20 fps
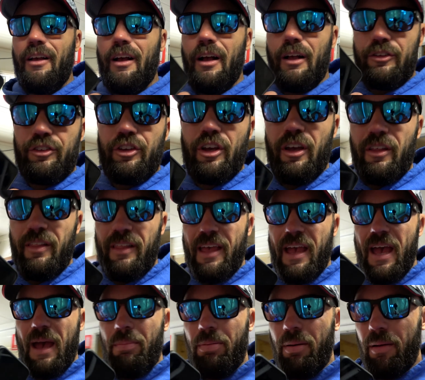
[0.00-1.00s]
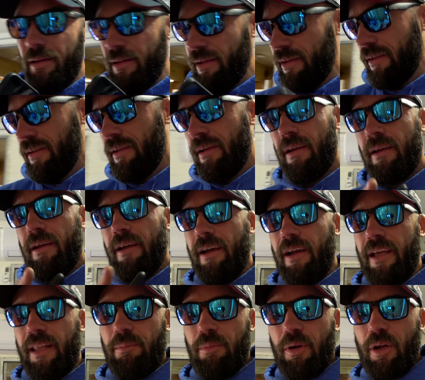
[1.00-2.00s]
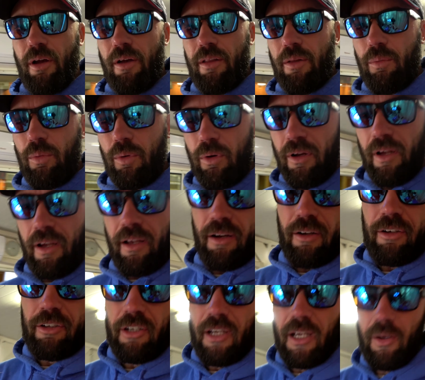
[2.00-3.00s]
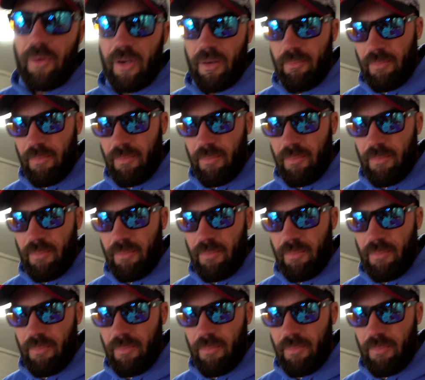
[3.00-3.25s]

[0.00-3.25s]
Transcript: I'll show you the app, and then we'll go in the water, and I'll show you what I